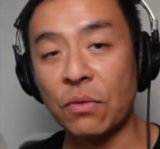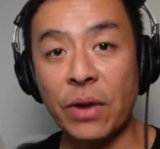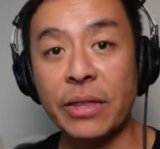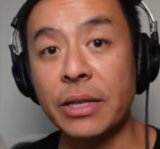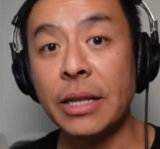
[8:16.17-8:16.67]

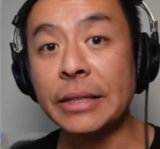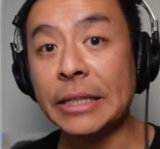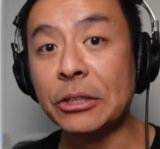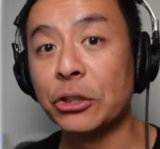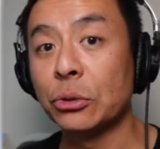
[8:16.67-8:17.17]
rather than the
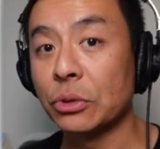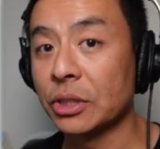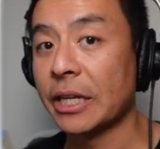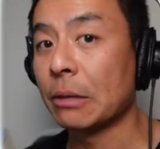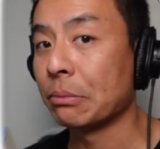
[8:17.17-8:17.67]
initial
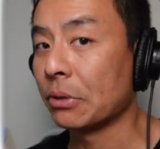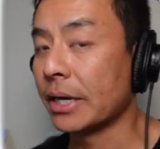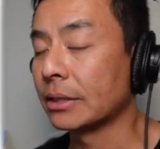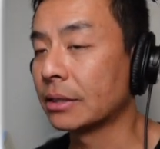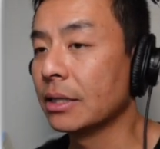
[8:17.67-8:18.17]
sale
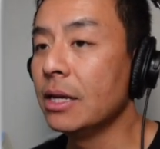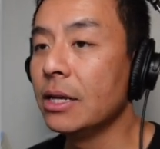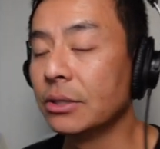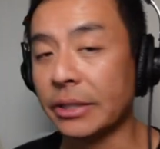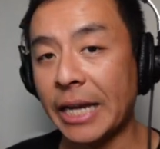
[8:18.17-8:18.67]
price.
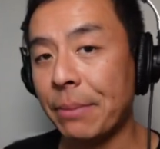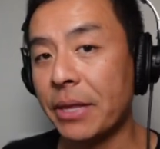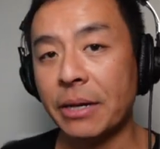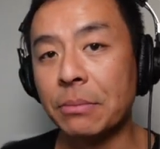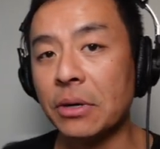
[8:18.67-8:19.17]
So keep
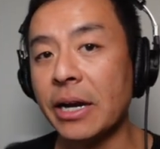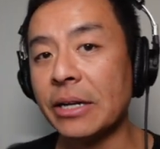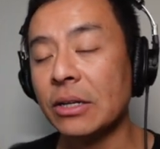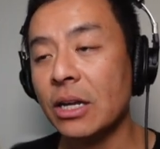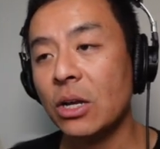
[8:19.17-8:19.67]
that in
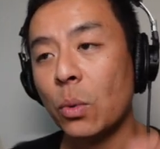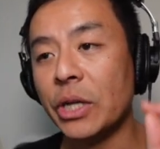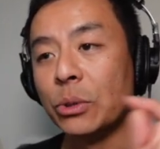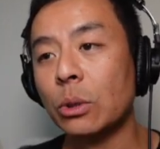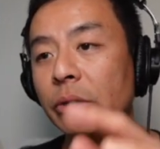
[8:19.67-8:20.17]
mind when
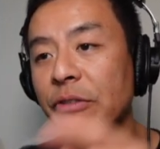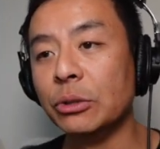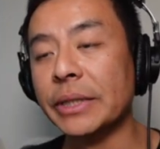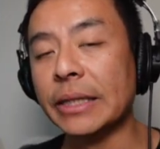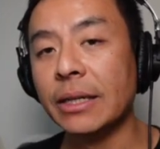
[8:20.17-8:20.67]
you are
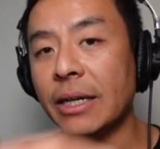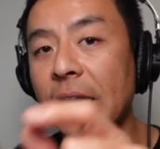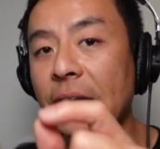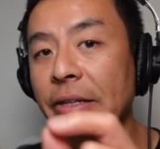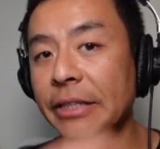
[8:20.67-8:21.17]
reviewing
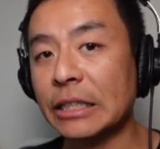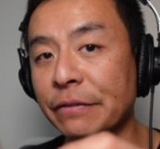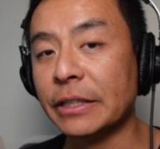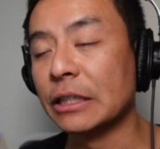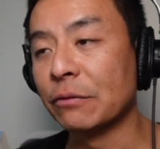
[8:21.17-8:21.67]
these
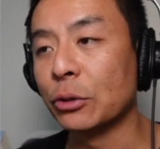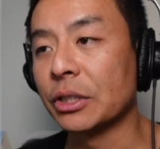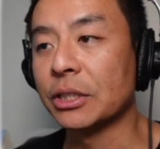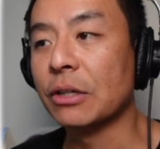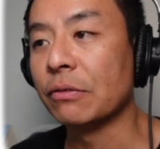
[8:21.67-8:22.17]
figures for
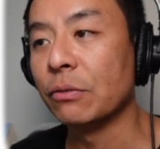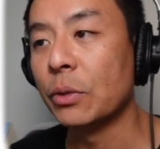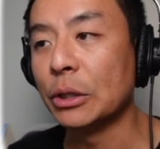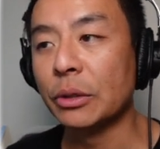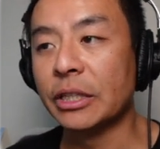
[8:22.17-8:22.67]
yourself when
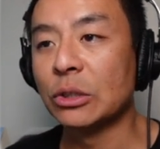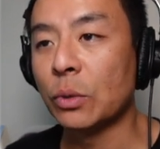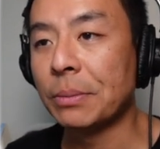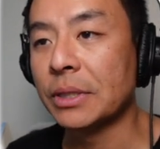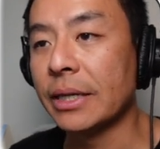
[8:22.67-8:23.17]
you look at this
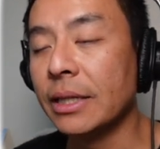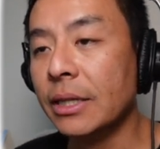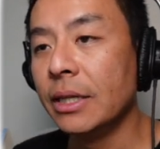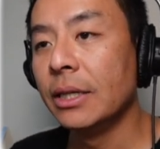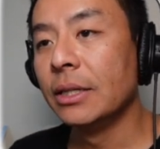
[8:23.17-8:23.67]
website.
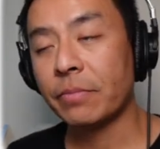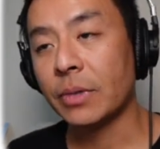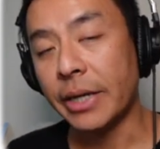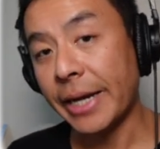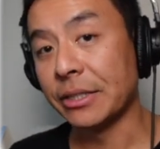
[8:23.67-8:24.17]

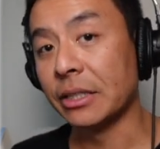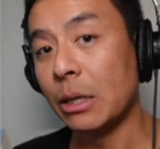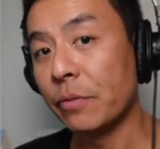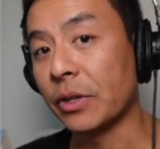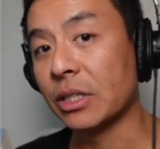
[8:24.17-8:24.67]
Okay, so now
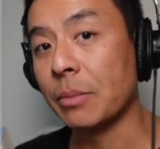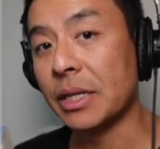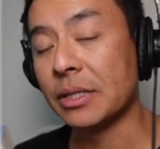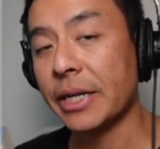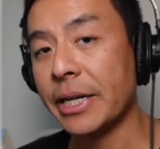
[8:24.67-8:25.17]
we've got some
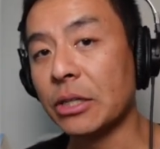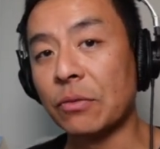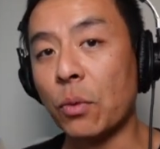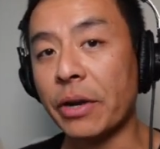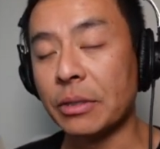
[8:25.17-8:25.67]
understanding
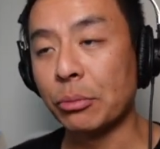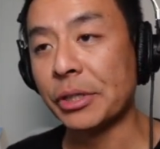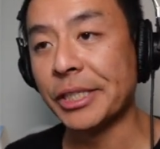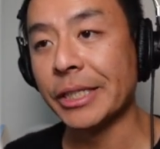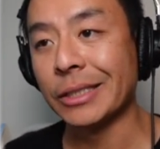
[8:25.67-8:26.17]
of what
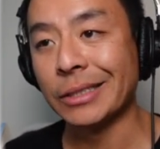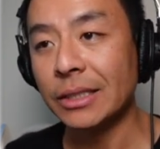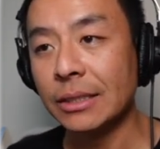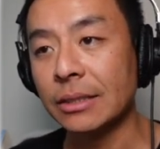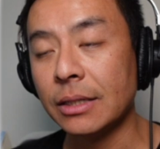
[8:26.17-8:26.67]
depreciation
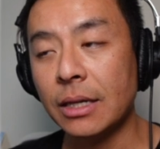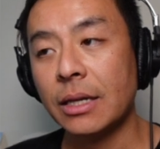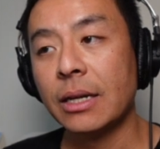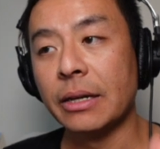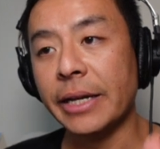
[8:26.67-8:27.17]
is.
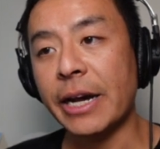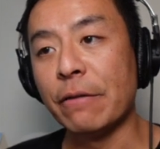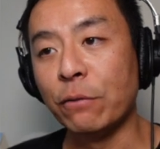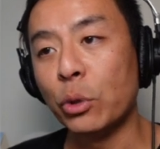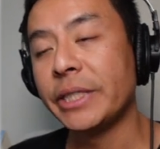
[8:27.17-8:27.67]
Now,
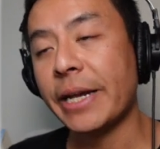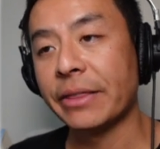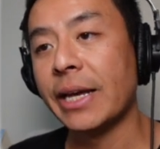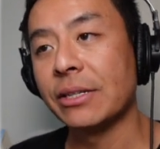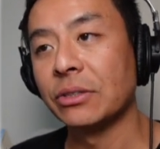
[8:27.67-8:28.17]

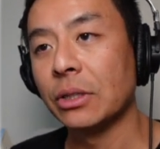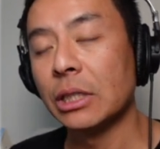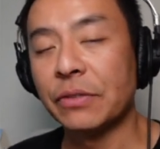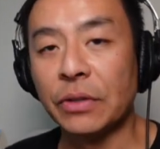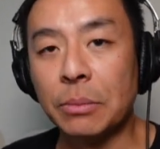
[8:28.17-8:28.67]

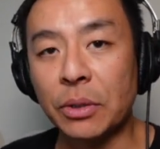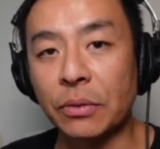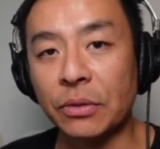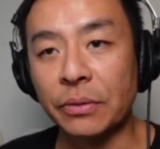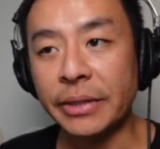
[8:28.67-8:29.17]
$48,000 for the Model
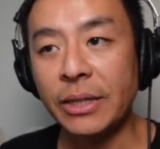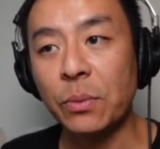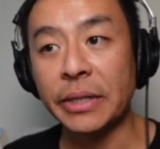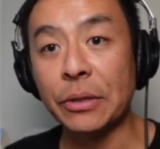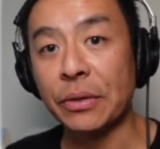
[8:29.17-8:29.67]
3,
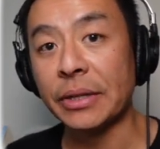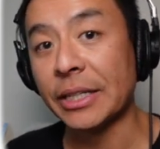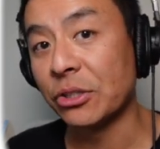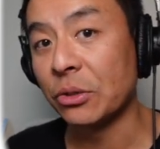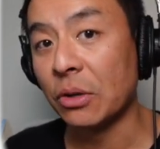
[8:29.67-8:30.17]
whether you think
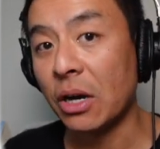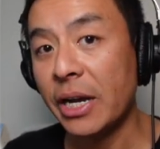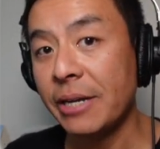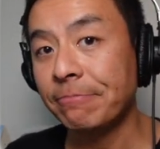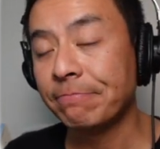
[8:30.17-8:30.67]
that's too high,